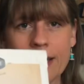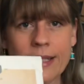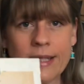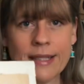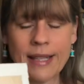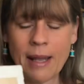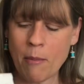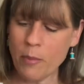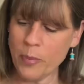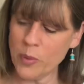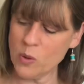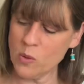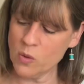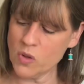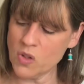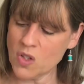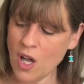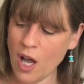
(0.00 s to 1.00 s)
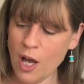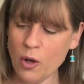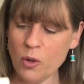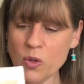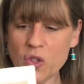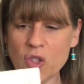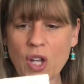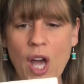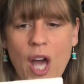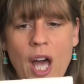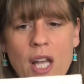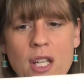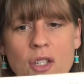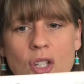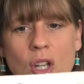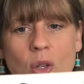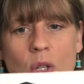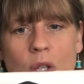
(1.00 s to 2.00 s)
simple style
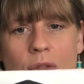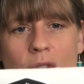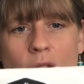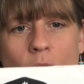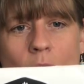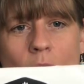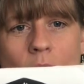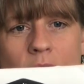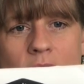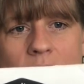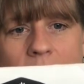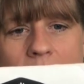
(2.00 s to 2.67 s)
skirt so you've got